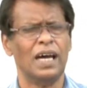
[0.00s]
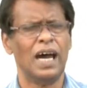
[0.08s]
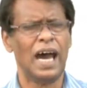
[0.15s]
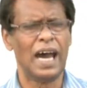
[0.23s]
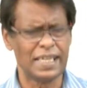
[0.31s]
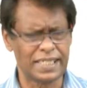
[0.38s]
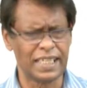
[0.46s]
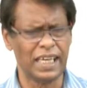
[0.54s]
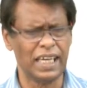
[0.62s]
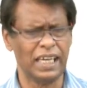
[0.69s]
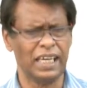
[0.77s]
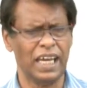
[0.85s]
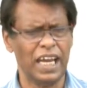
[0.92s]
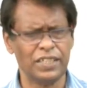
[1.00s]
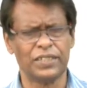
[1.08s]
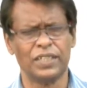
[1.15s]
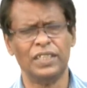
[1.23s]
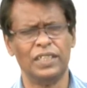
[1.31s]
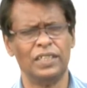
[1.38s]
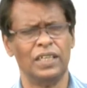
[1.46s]
as they
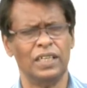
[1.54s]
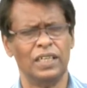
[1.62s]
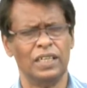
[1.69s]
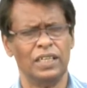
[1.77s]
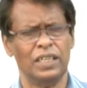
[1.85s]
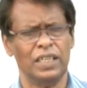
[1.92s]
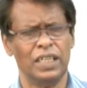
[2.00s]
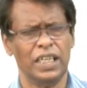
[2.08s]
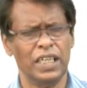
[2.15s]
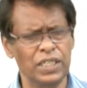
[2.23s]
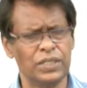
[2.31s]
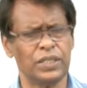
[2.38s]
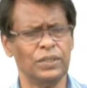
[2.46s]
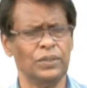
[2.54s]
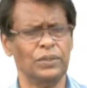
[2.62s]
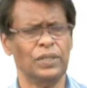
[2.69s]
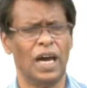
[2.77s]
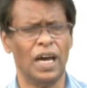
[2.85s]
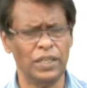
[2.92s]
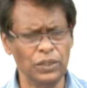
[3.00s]
enter
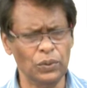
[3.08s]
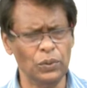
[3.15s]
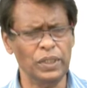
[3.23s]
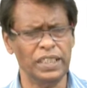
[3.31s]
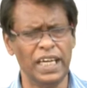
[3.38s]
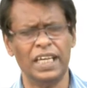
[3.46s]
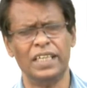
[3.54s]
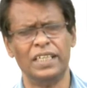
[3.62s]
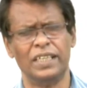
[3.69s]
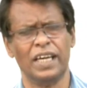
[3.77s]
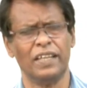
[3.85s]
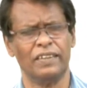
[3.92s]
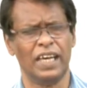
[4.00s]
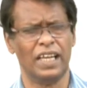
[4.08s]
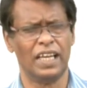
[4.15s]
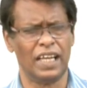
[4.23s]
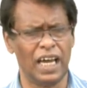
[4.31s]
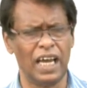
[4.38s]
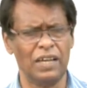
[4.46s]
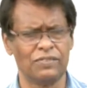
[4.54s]
into a new year in their
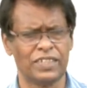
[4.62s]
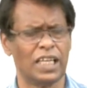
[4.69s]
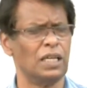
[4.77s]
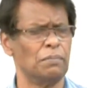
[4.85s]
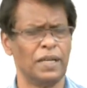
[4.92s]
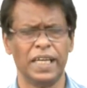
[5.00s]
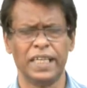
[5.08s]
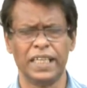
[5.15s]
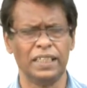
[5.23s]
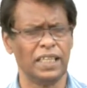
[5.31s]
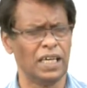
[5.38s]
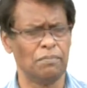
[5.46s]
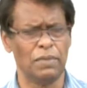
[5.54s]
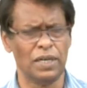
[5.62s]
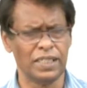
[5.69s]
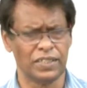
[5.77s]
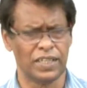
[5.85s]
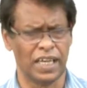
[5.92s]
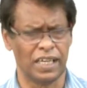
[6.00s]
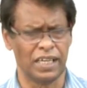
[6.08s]
life, celebrating their
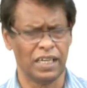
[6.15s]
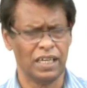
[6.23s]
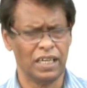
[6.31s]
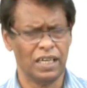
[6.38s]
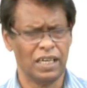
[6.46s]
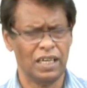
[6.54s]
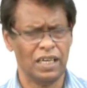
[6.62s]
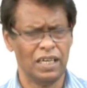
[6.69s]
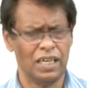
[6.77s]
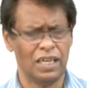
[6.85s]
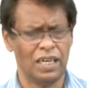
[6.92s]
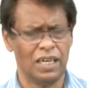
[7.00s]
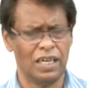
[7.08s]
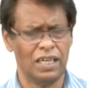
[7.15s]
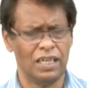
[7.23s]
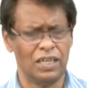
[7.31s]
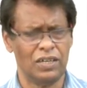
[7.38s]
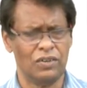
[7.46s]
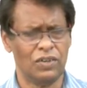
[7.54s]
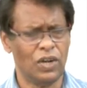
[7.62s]
birthday.
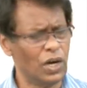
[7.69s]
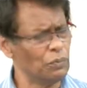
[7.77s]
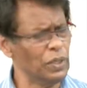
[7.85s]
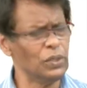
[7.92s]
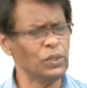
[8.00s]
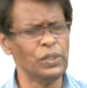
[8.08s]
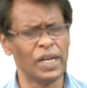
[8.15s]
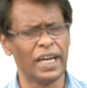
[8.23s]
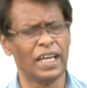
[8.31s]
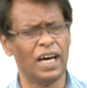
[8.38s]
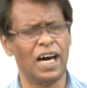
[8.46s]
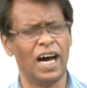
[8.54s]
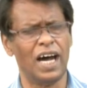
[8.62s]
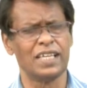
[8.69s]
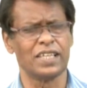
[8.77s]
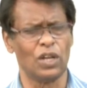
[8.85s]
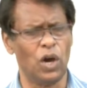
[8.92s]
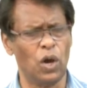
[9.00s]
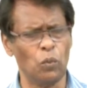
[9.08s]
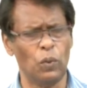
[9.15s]
Lord, we do unite our hearts
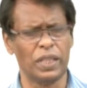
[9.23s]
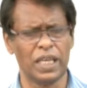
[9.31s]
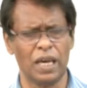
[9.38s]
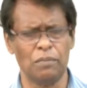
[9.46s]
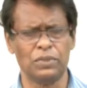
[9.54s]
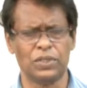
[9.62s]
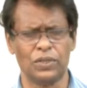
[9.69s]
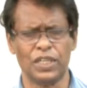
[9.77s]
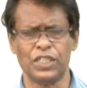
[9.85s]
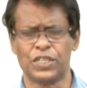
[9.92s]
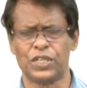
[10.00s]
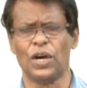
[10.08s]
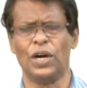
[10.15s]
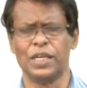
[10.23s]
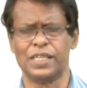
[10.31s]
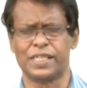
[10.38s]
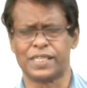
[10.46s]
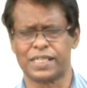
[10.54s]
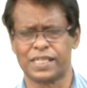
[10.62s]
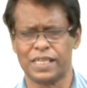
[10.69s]
along with them to
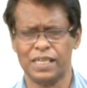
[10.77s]
rejoice.